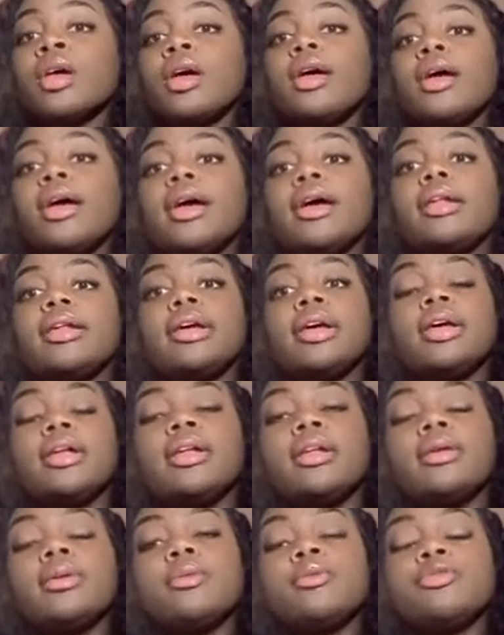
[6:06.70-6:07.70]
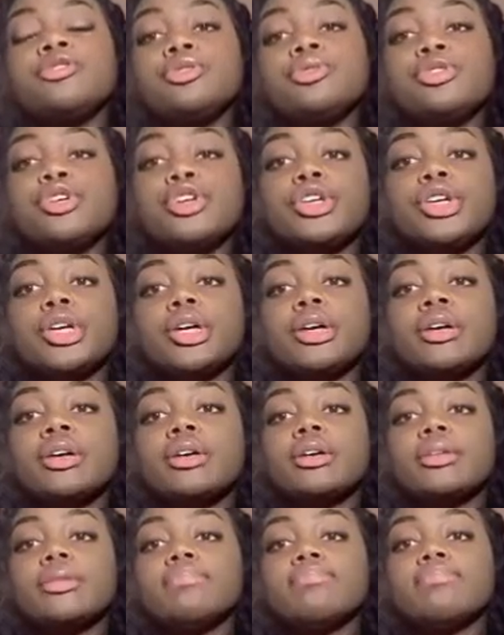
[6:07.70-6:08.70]
And then junior
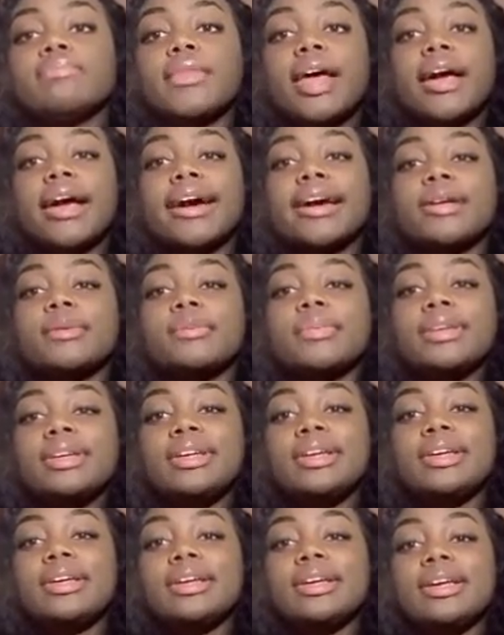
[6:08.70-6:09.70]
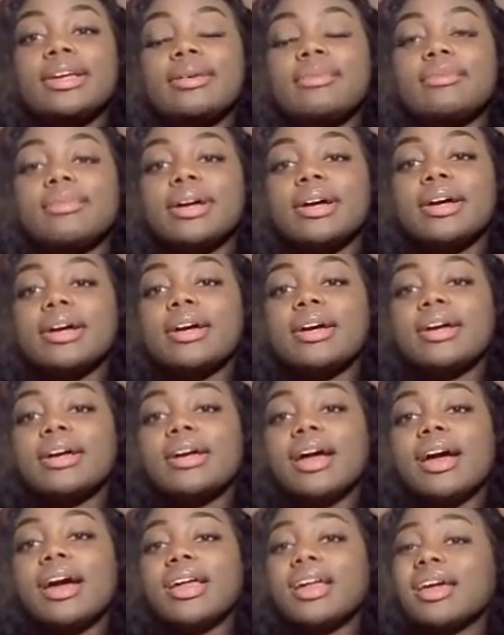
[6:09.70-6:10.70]
year, I got a B in my.
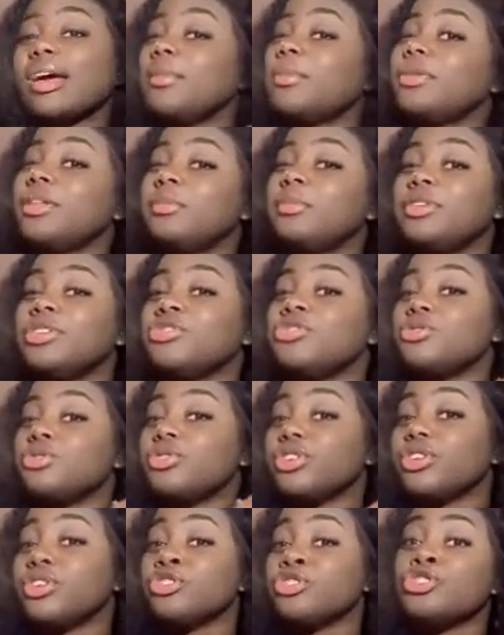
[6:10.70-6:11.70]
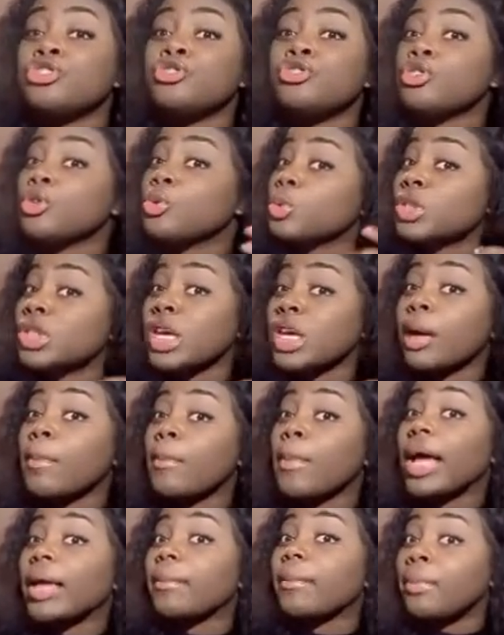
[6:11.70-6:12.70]
I got a couple of B's junior year. Junior year was kicking
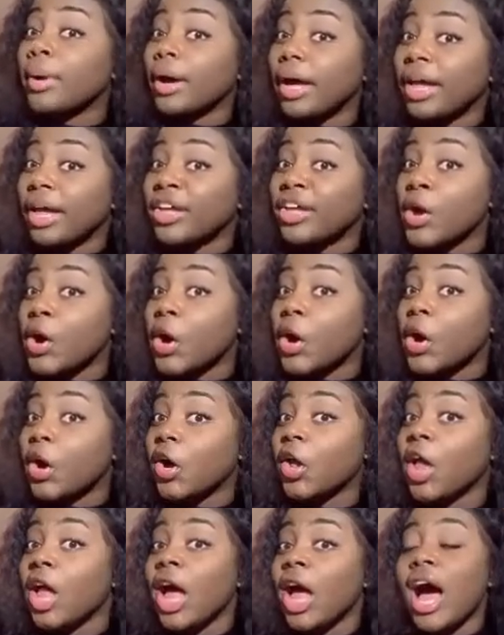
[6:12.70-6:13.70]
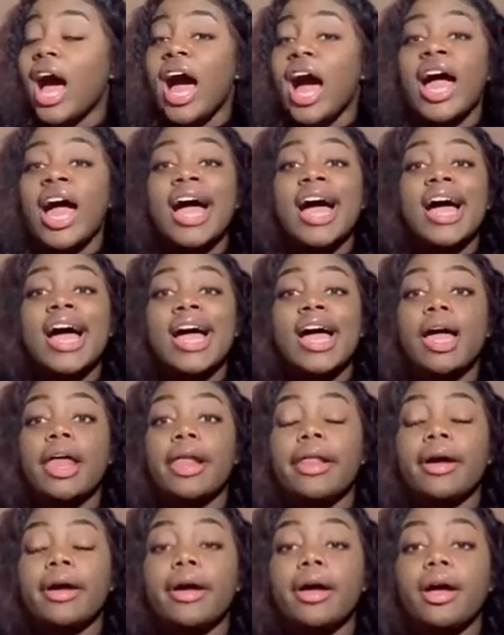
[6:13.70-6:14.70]
my butt, y'all. I had
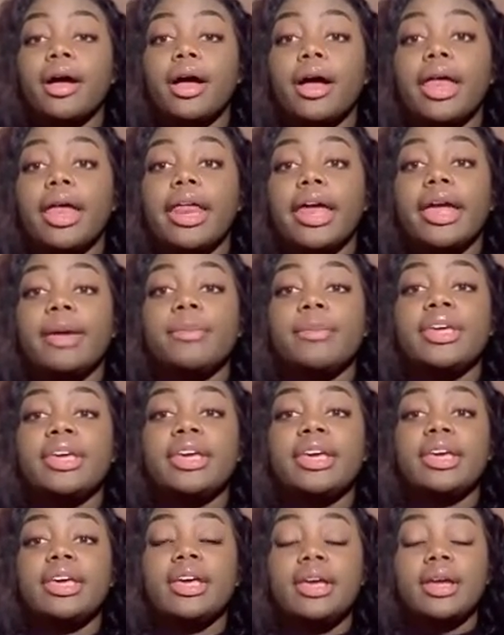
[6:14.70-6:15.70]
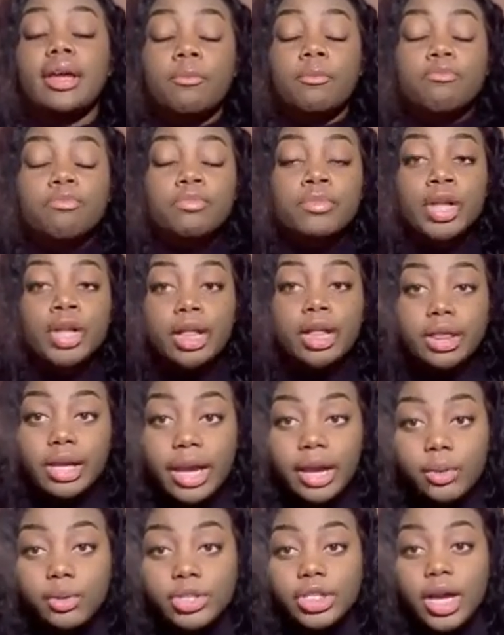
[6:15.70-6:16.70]
an AP
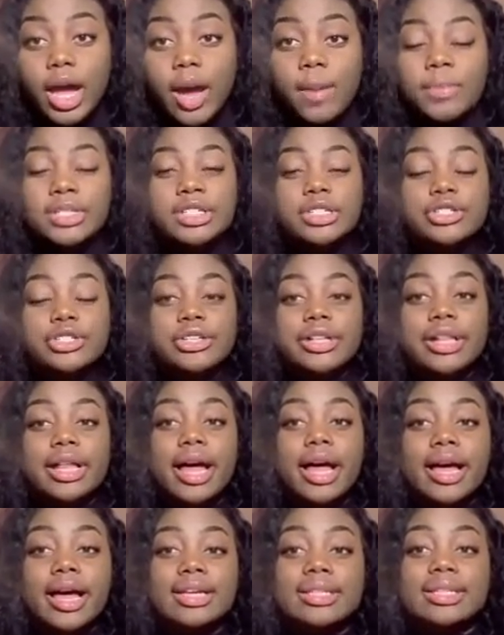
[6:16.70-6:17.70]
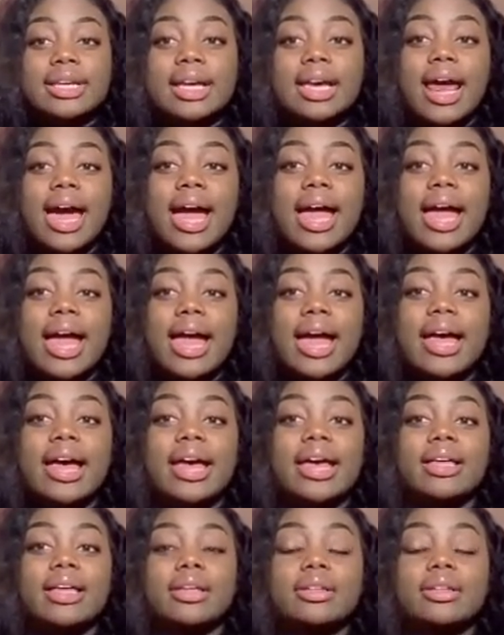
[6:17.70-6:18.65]
language and composition class, and I had